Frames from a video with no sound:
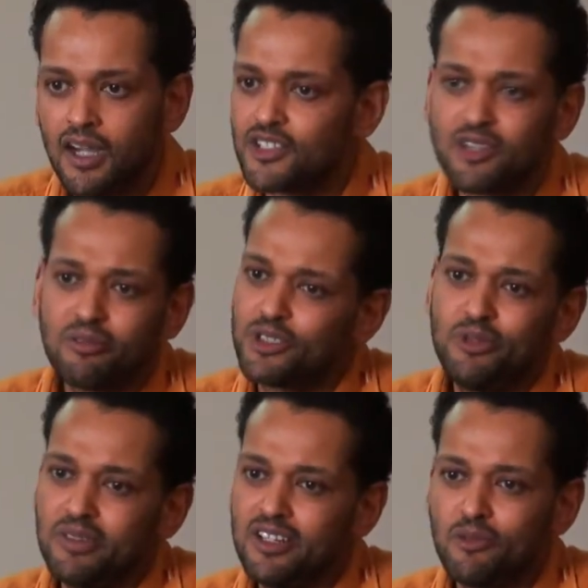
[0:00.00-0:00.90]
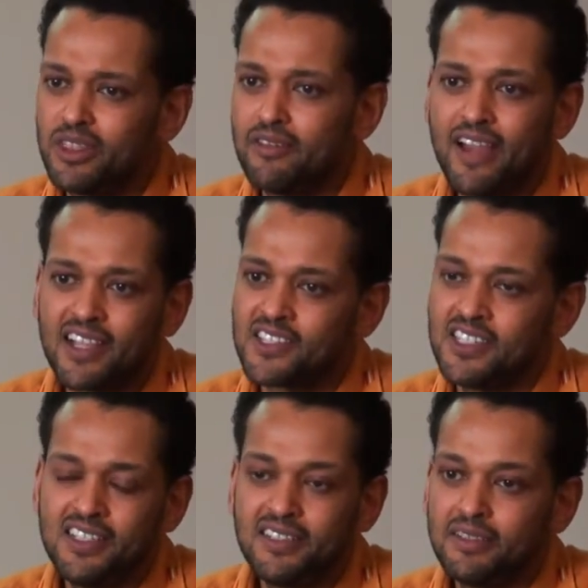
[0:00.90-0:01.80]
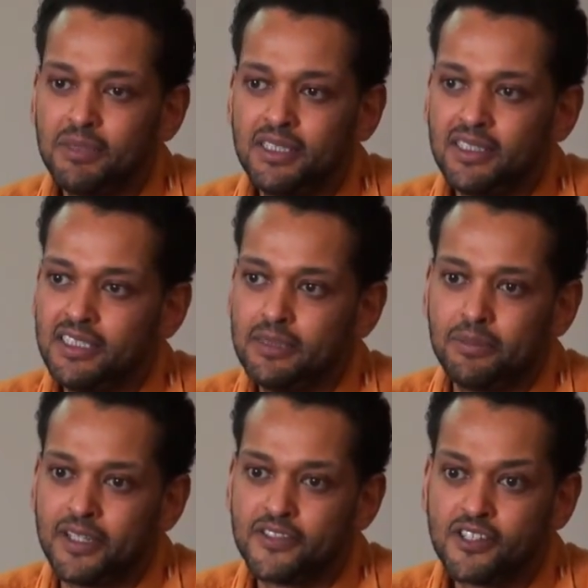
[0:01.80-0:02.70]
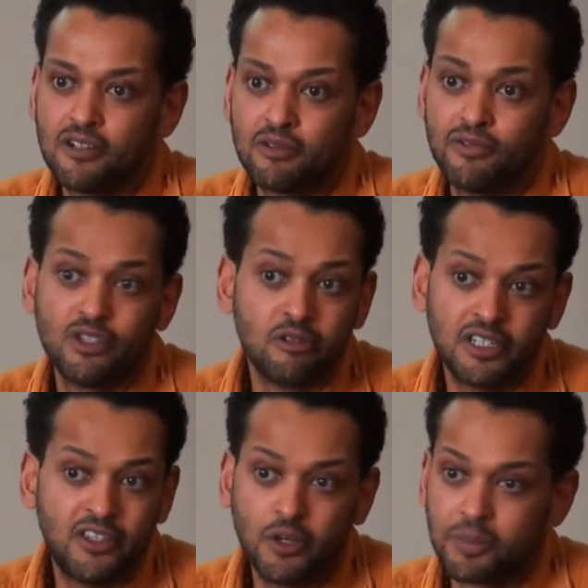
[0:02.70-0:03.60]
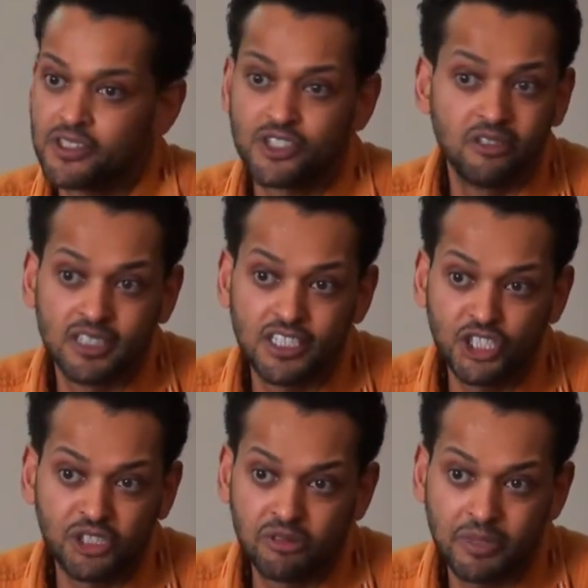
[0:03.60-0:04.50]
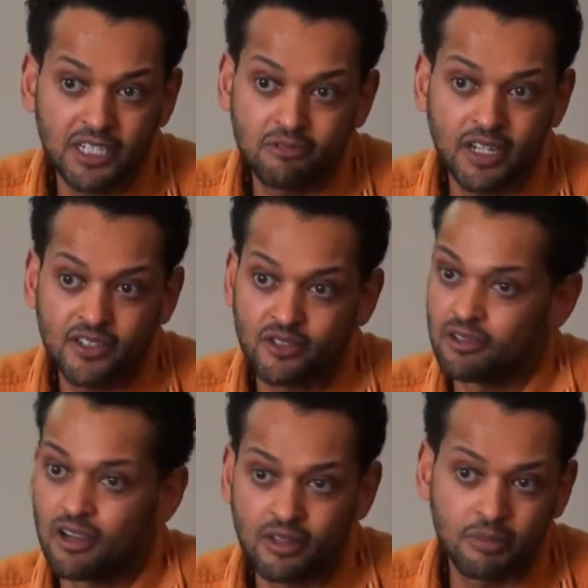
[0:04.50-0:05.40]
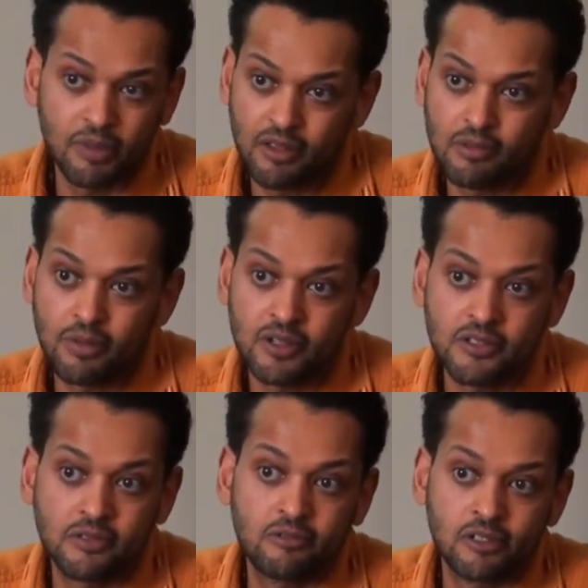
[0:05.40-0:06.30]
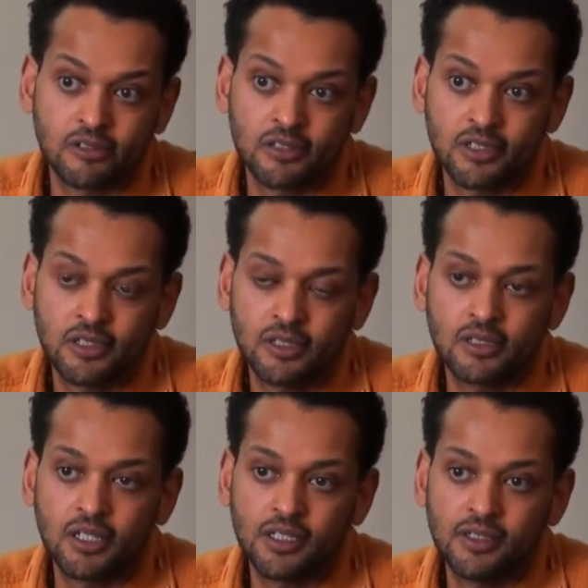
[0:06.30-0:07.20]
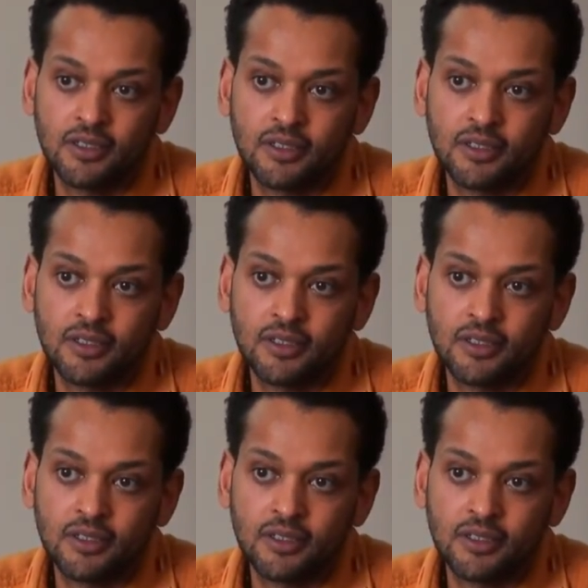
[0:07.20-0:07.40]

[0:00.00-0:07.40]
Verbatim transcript: So, with the vaccine, I mean, it depends. You know, if you go to Ethiopia, it's still an issue in many ways, or other parts of the world, right?